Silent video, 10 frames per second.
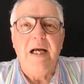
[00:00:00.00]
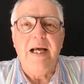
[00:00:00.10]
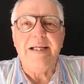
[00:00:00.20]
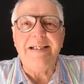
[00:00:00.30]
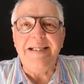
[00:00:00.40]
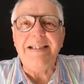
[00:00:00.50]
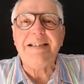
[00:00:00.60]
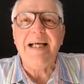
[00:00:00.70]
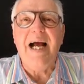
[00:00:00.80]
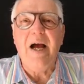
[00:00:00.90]
at
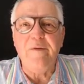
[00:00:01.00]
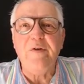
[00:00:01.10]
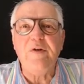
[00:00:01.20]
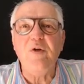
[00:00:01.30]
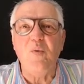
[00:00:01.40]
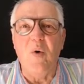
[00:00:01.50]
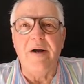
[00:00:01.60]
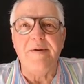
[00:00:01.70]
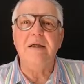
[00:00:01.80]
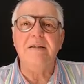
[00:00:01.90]
least one hundred to
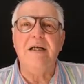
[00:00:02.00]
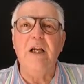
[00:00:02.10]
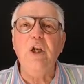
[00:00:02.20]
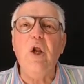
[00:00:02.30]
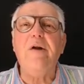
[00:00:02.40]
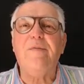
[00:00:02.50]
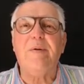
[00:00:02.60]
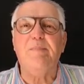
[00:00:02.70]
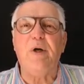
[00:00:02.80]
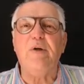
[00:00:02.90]
one. A lot of
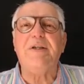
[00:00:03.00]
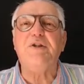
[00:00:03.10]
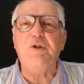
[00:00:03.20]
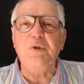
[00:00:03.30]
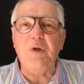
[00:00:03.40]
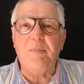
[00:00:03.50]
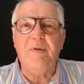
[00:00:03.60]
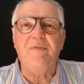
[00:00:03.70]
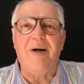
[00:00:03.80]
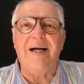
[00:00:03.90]
brokers do not
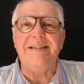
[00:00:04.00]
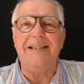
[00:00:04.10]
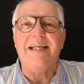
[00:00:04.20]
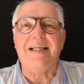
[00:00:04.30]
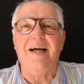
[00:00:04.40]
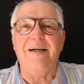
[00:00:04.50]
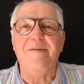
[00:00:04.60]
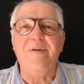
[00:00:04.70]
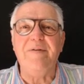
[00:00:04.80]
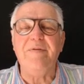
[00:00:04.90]
provide that kind
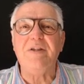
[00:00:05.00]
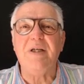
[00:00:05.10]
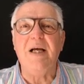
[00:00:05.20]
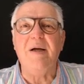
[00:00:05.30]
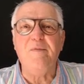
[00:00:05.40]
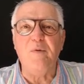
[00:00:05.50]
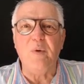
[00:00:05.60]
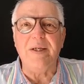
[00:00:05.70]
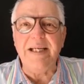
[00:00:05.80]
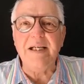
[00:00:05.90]
of leverage uh,
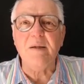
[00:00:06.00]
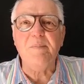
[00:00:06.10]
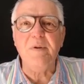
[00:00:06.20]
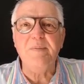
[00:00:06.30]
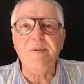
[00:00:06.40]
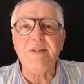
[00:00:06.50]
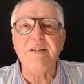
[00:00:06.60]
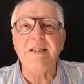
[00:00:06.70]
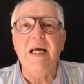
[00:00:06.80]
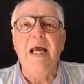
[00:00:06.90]
for legal
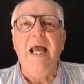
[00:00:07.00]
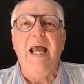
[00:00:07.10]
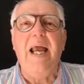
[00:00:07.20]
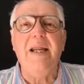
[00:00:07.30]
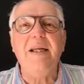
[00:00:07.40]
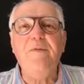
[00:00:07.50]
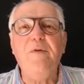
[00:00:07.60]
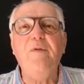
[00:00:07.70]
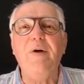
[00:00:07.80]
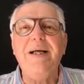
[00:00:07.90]
purposes. And if
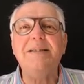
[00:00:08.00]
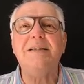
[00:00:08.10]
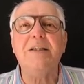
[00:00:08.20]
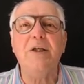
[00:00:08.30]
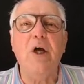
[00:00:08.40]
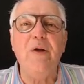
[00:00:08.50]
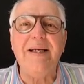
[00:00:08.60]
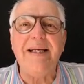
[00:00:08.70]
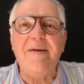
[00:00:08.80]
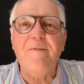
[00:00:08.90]
you, for instance, can only
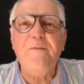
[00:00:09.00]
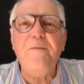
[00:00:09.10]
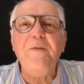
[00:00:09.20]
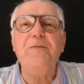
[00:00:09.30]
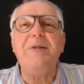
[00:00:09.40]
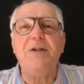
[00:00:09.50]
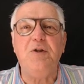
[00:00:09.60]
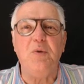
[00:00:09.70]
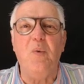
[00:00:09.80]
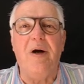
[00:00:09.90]
get fifty
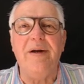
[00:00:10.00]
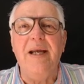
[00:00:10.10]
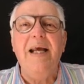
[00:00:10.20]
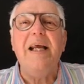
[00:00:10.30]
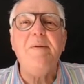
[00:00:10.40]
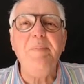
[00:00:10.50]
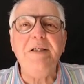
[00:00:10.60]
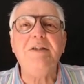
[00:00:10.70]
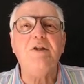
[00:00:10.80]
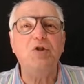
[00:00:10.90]
to one, it
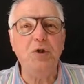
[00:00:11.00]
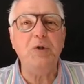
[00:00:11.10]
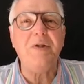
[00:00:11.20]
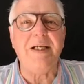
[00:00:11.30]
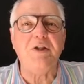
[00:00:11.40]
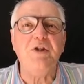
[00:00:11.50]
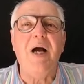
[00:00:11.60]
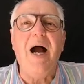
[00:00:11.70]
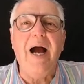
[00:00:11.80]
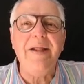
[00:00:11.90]
means two things.
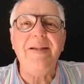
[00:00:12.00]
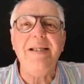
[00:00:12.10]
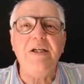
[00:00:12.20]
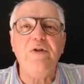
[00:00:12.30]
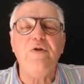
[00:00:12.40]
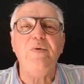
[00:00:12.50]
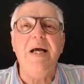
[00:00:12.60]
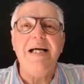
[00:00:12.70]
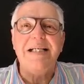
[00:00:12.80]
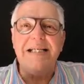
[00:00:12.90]
You either need to
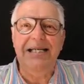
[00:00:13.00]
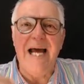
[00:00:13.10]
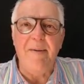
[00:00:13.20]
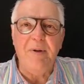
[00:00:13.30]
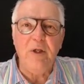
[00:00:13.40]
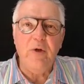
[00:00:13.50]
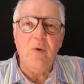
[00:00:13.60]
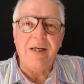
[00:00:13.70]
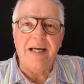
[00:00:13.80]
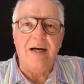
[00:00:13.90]
double
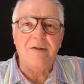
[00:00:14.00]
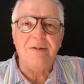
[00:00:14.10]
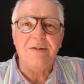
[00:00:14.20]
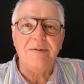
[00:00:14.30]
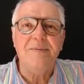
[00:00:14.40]
your account